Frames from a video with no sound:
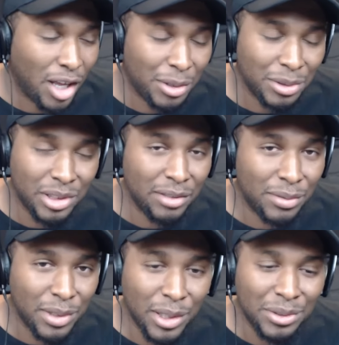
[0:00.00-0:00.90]
long
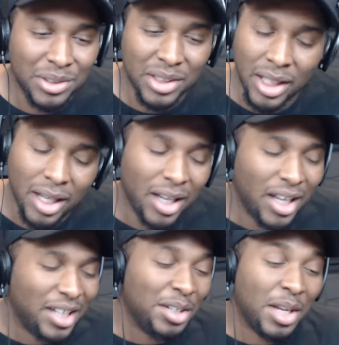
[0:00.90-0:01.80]
sleeve shirts,
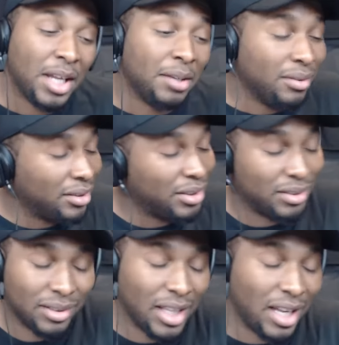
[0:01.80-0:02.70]
they,
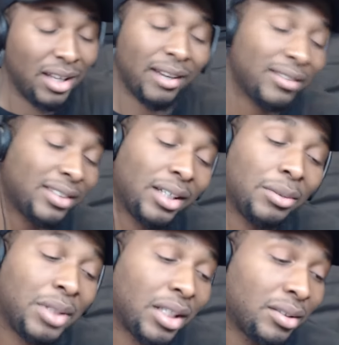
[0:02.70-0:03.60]
Atlanta Records
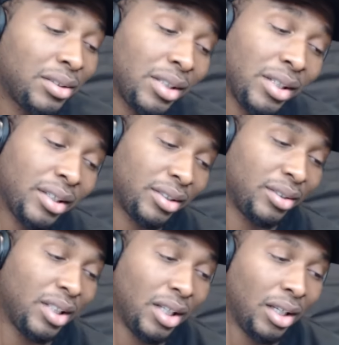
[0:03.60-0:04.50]
ain't gonna take it
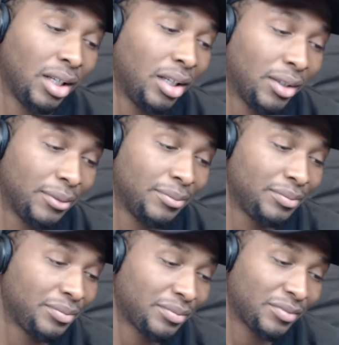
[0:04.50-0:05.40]
serious.
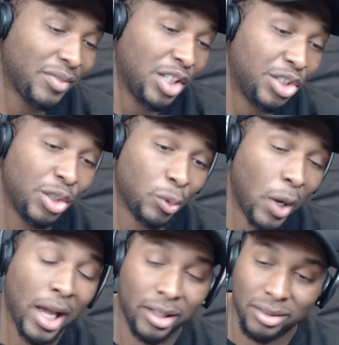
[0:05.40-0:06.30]
And she's
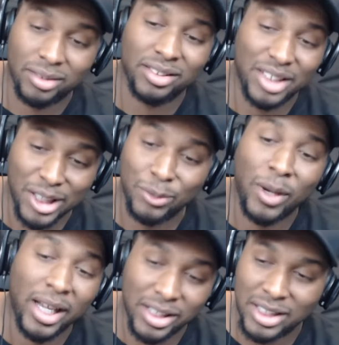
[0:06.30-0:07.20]
right.
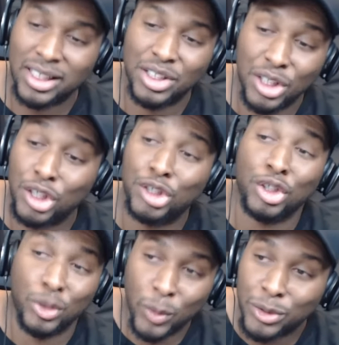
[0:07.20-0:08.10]
She's right. She said she
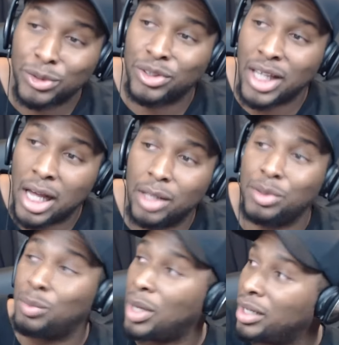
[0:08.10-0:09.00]
could just switch her
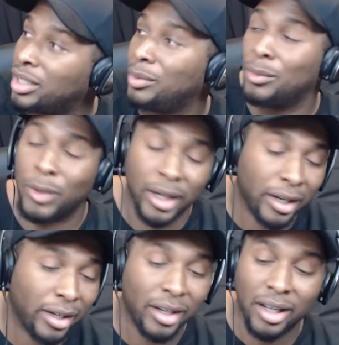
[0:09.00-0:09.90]
style up. She probably could have been
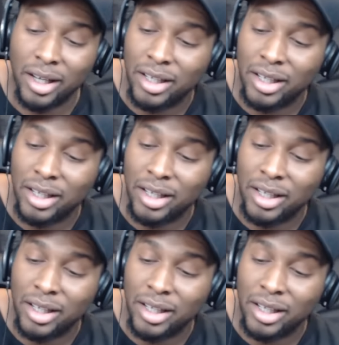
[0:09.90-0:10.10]
wearing